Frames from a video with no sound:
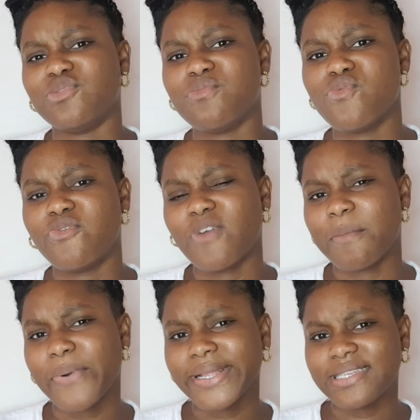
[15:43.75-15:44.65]
to move from
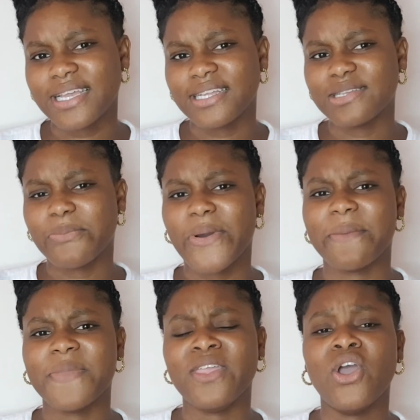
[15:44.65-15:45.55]
point A to
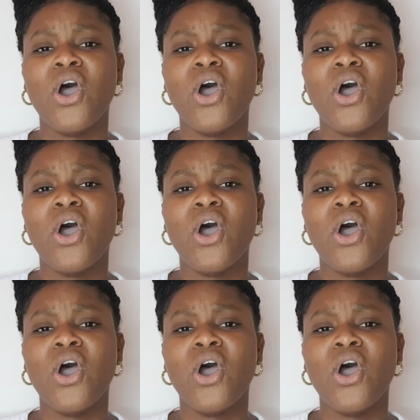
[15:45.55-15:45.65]
point B?